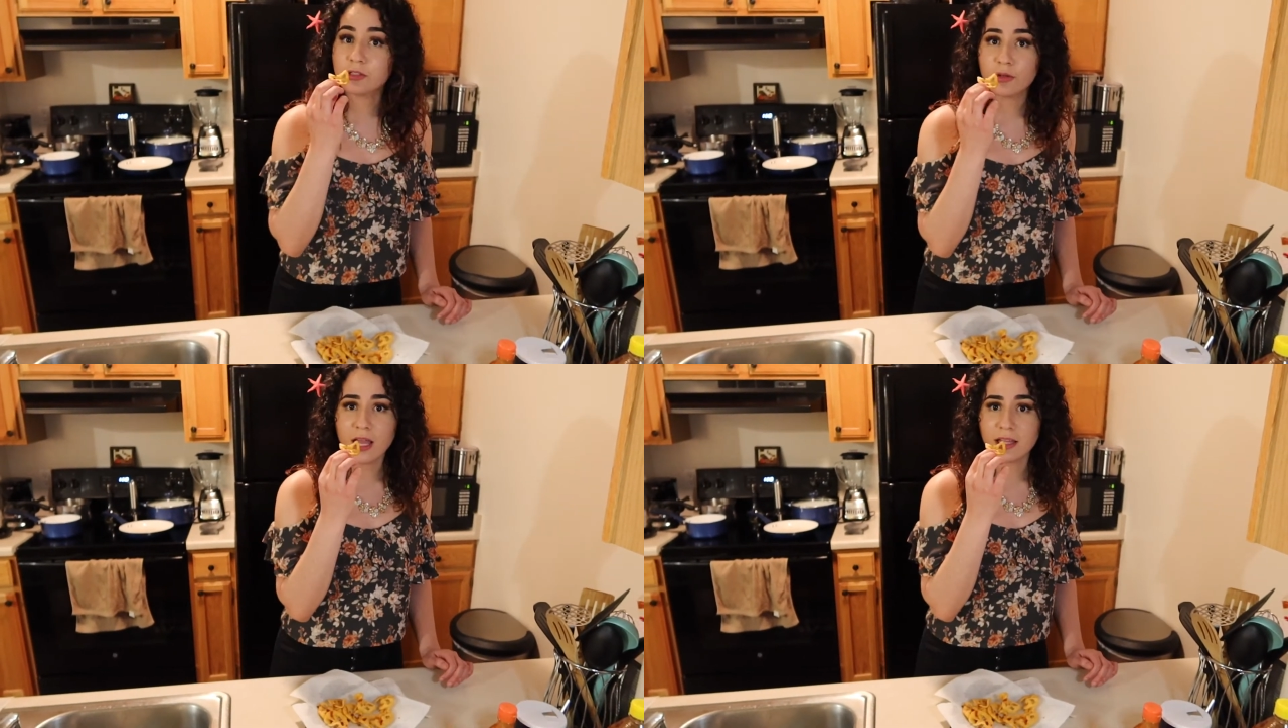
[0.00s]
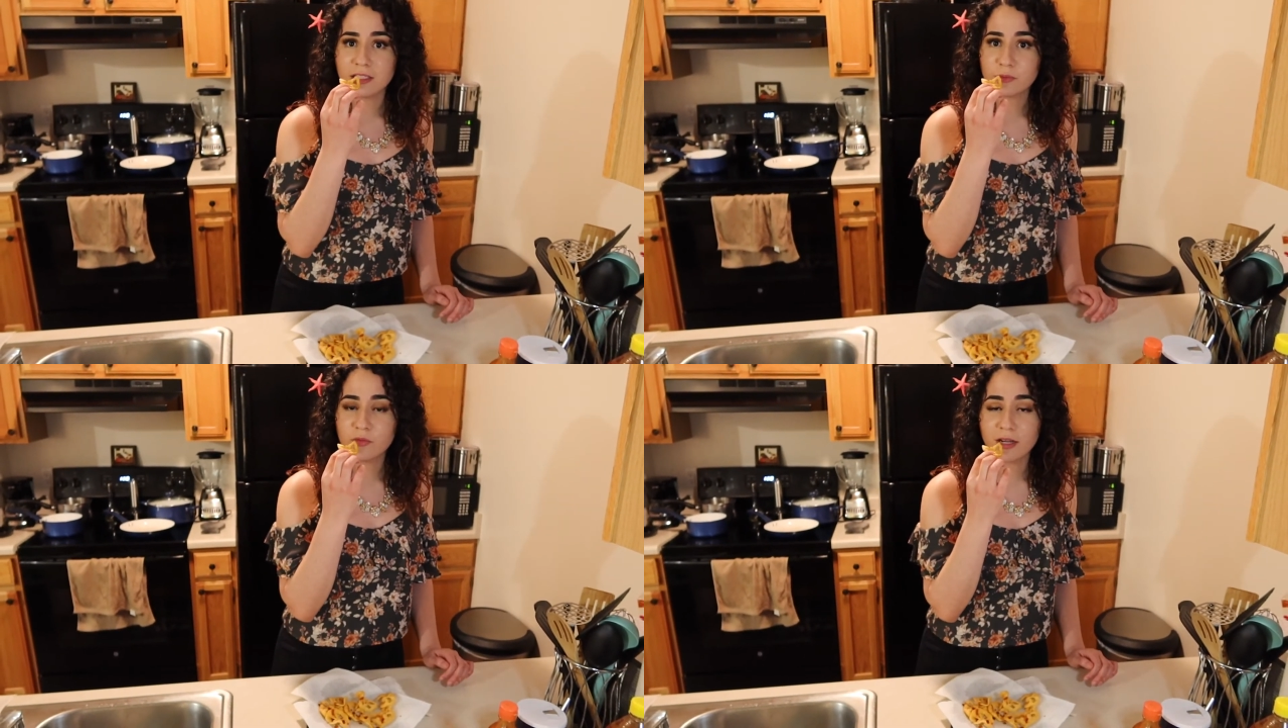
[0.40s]
So yeah,
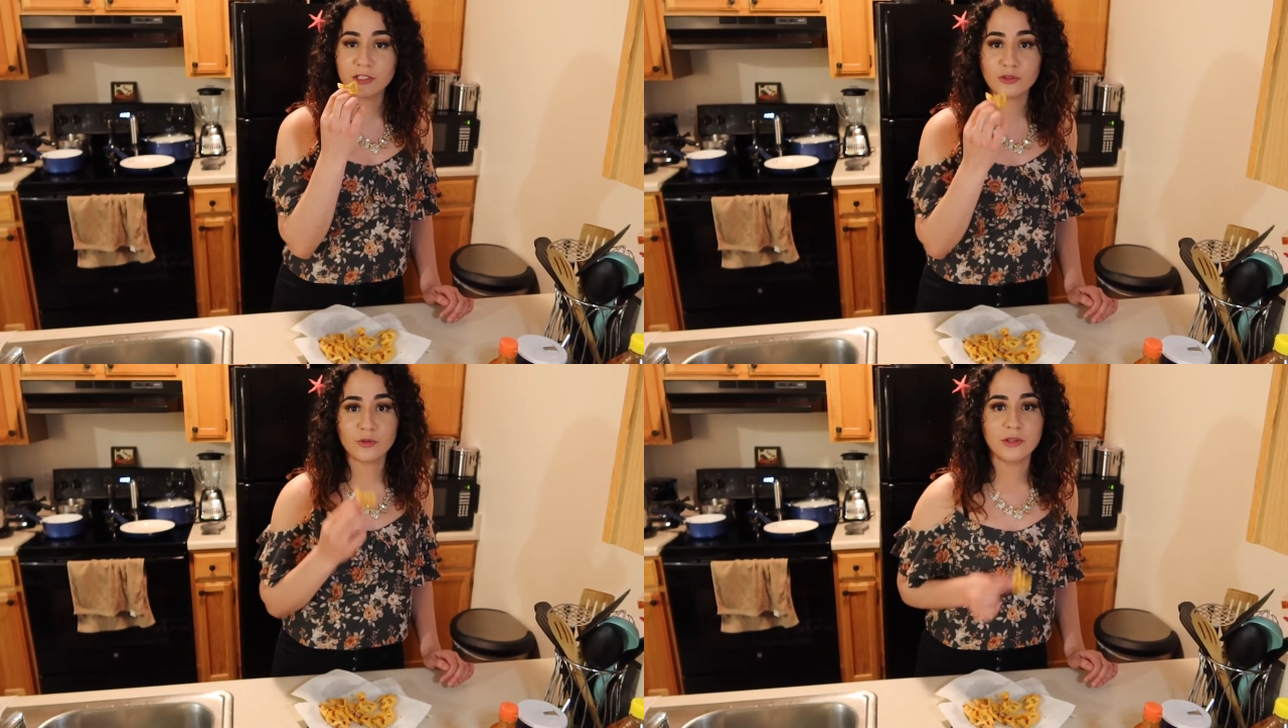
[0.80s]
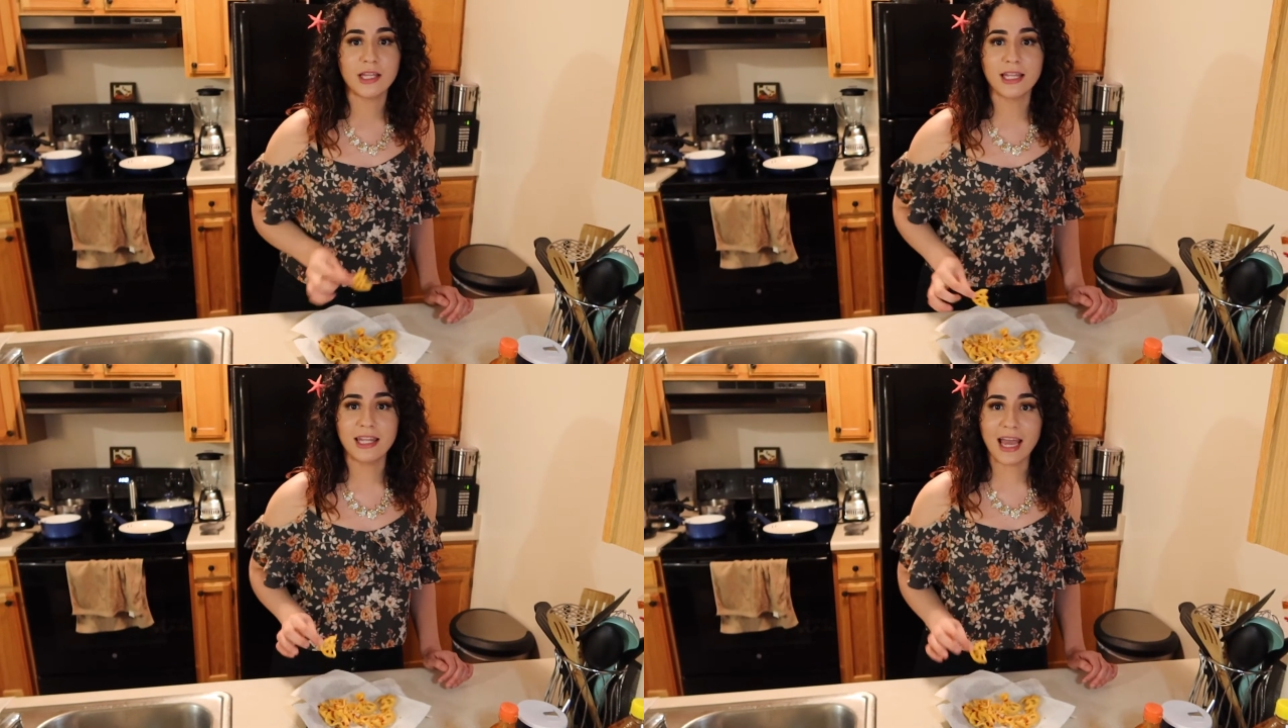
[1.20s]
let's move on to
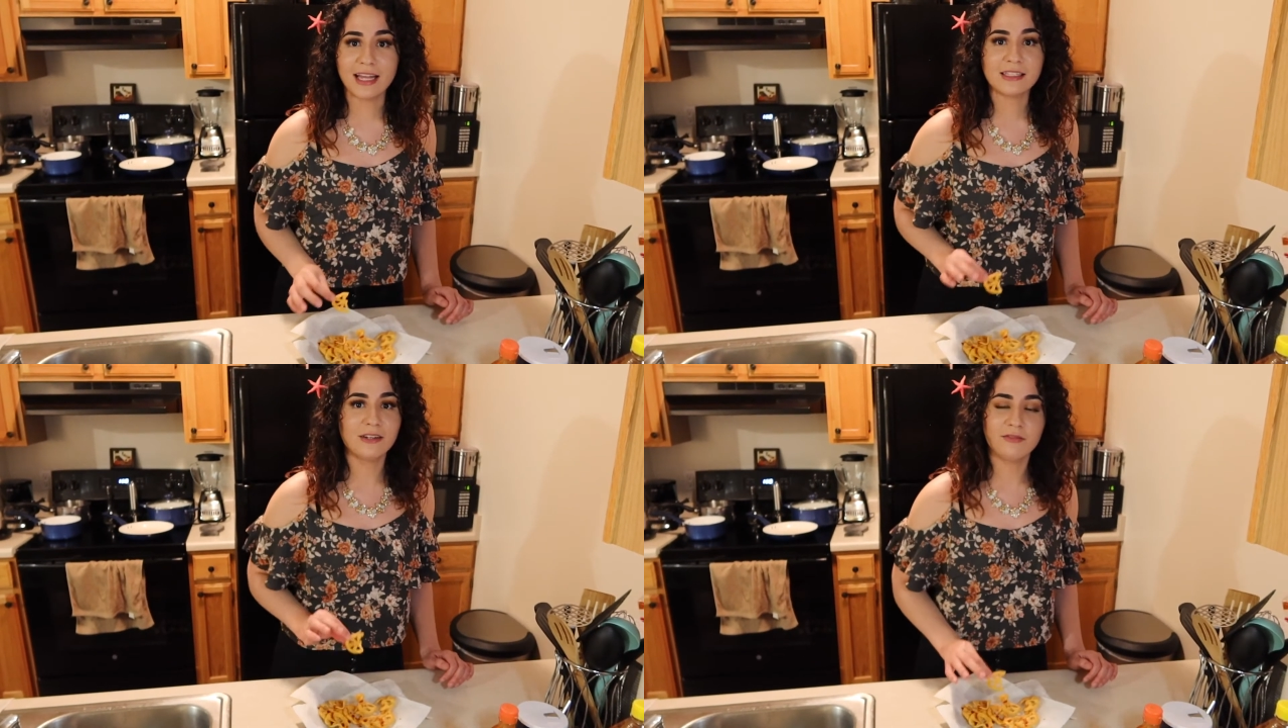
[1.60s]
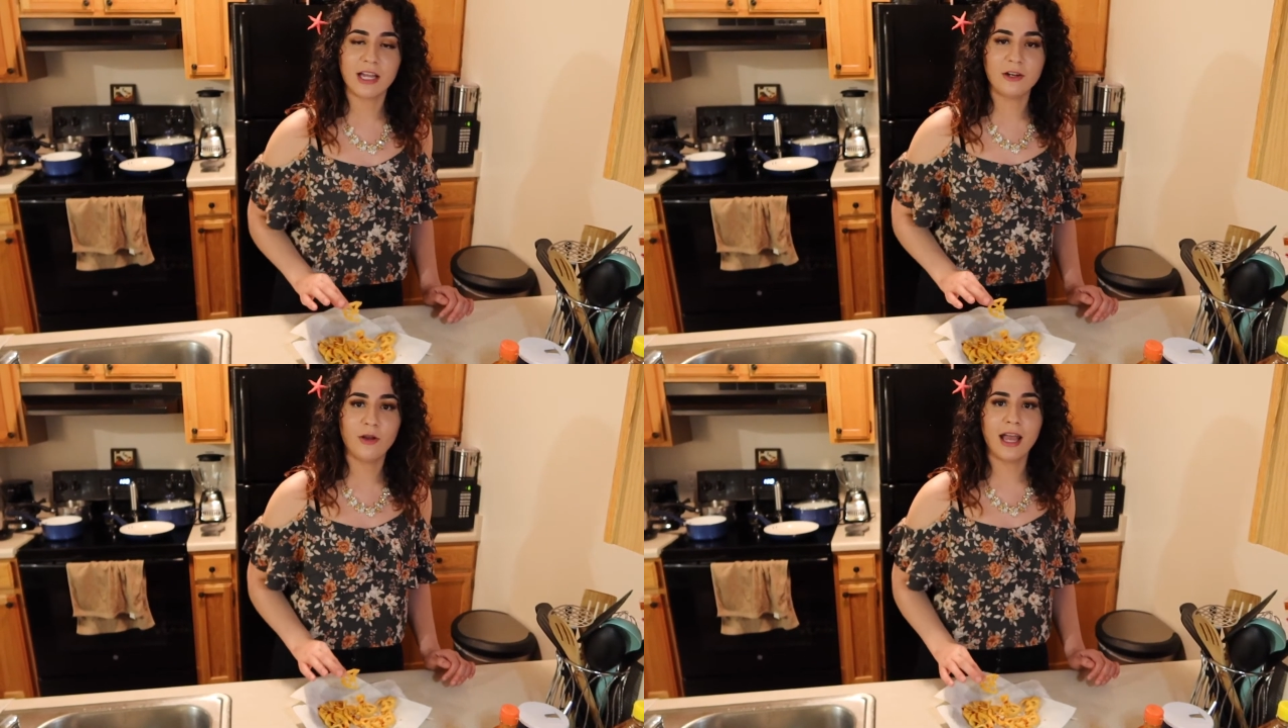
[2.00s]
the last and
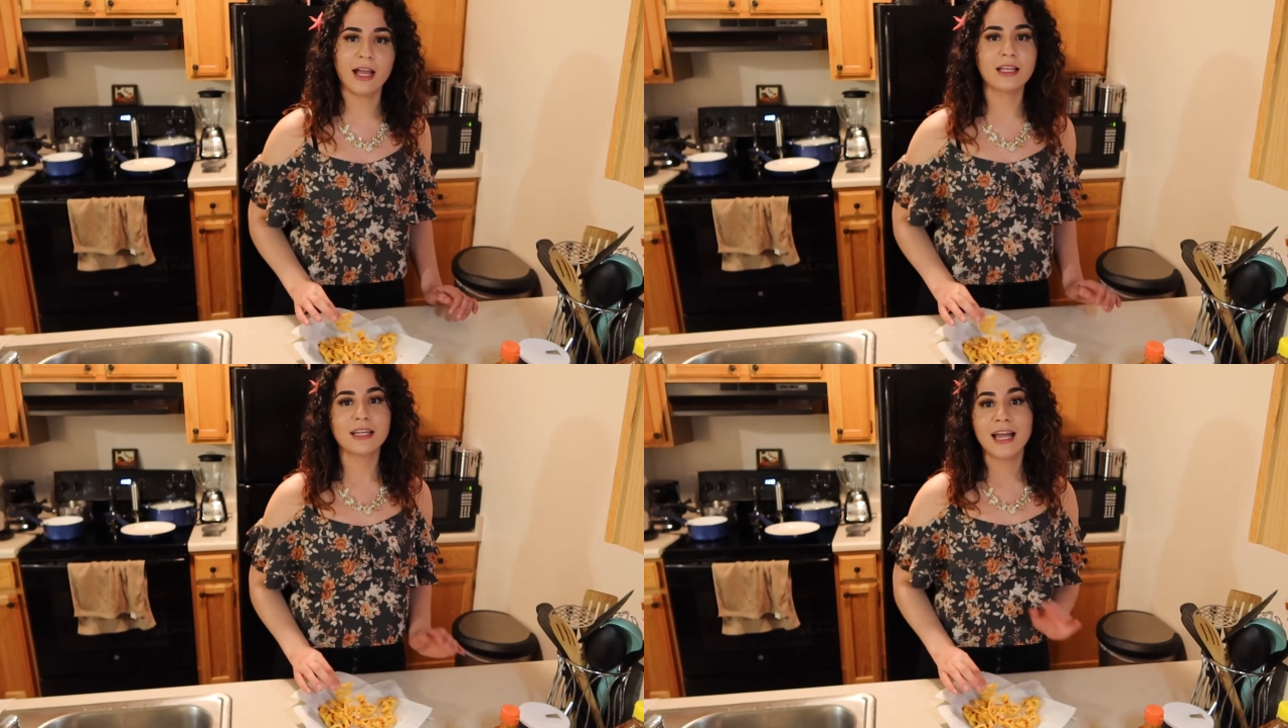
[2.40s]
final hack.